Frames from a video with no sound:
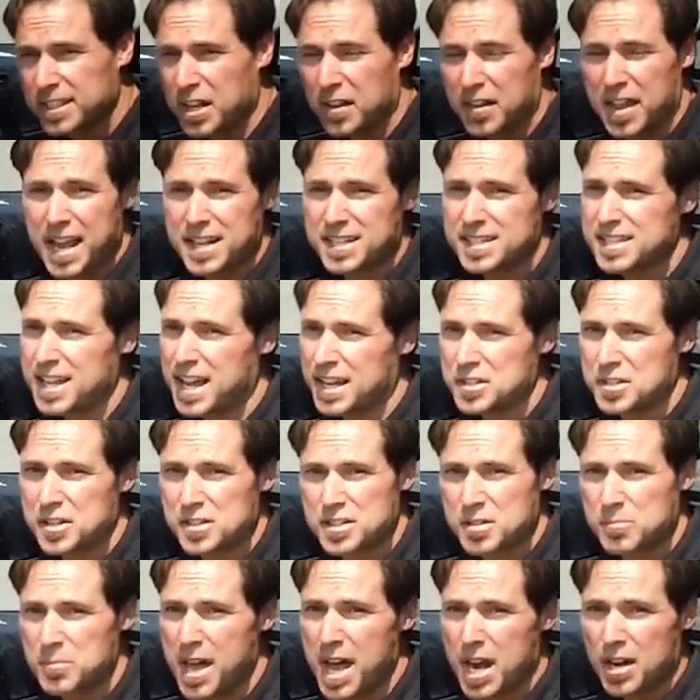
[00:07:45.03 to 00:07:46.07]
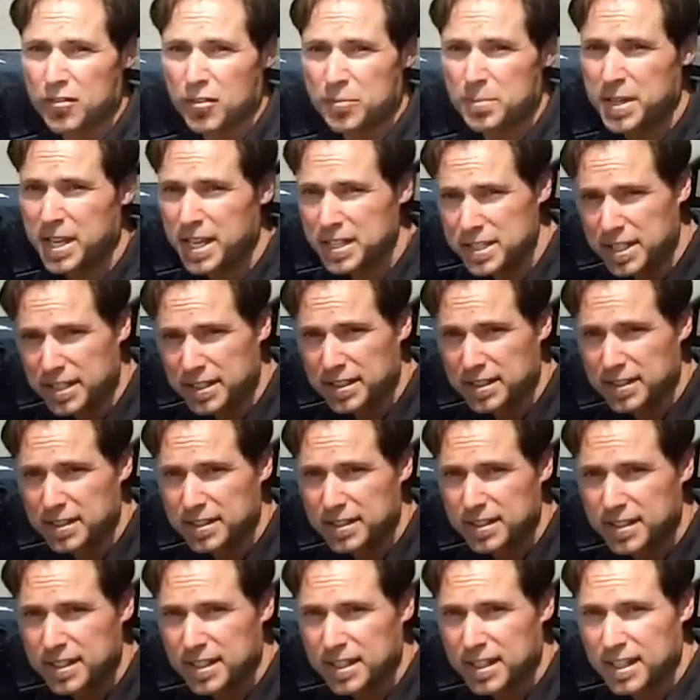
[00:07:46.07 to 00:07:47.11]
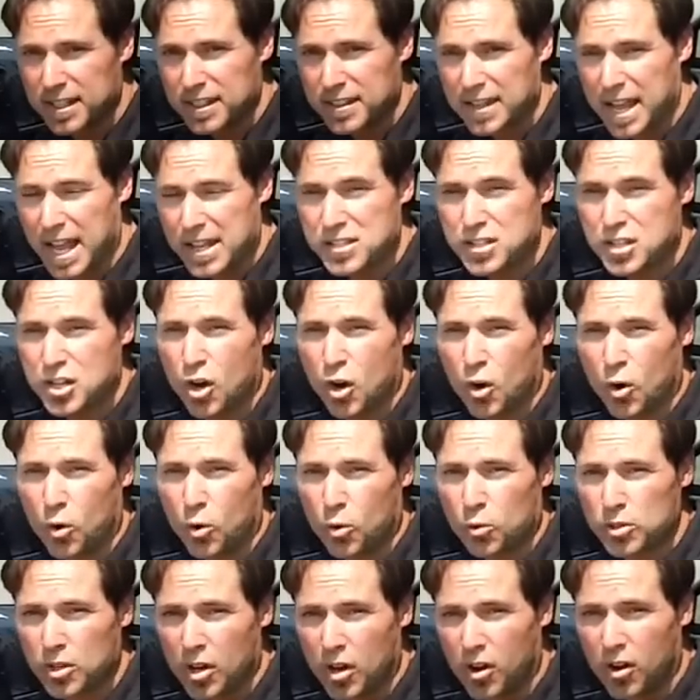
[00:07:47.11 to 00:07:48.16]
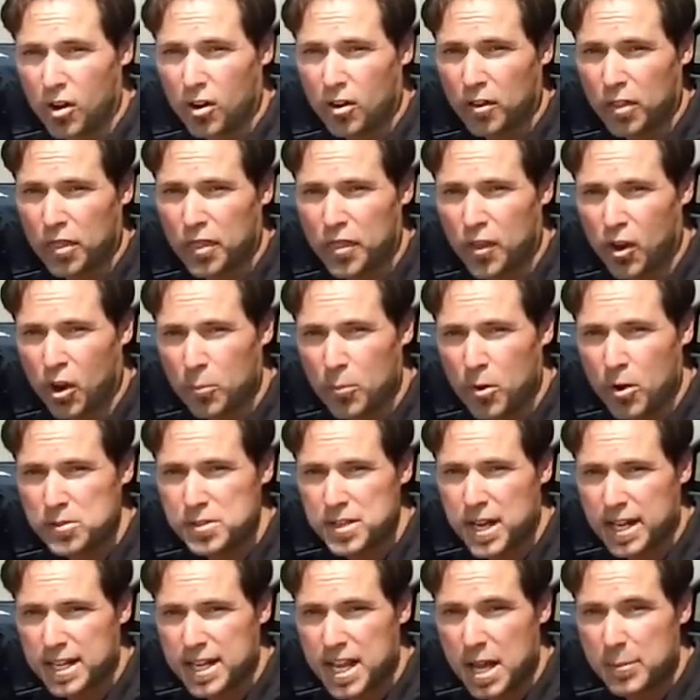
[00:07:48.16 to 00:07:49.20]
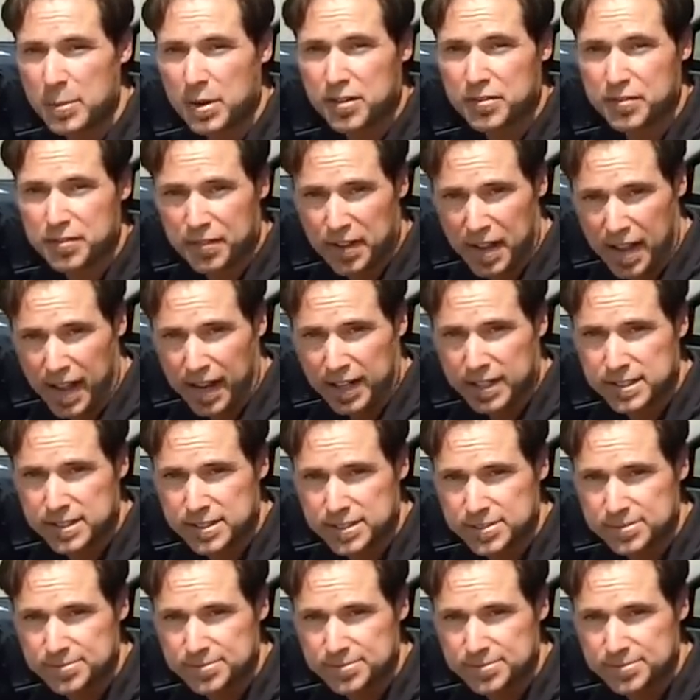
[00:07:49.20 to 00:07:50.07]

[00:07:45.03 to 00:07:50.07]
Now that's not just a matter of opinion. That's cold, hard, thermodynamic fact.